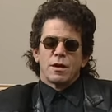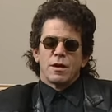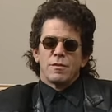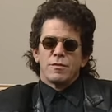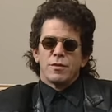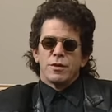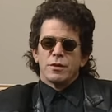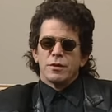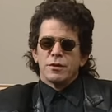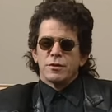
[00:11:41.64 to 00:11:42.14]

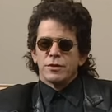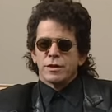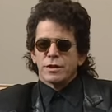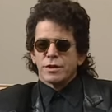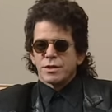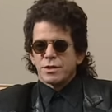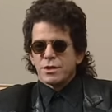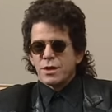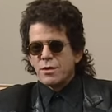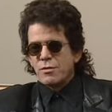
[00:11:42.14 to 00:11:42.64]
of the
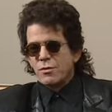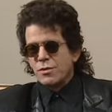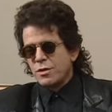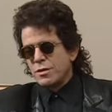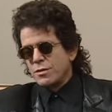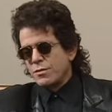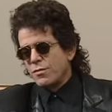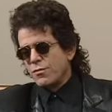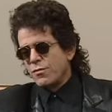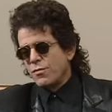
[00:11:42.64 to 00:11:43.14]
lyrics that
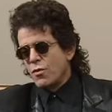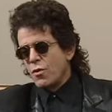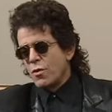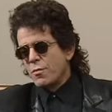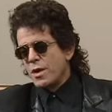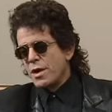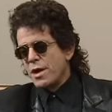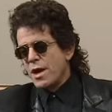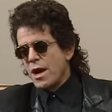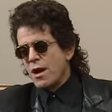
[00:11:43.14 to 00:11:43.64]
would
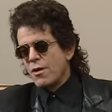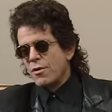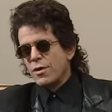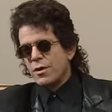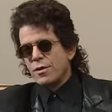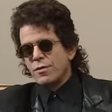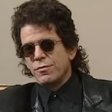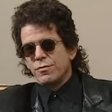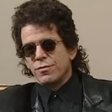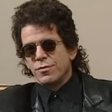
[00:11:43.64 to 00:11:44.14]
form a
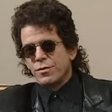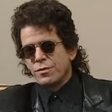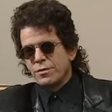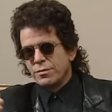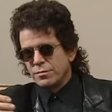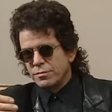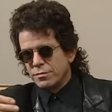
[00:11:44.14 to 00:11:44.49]
narrative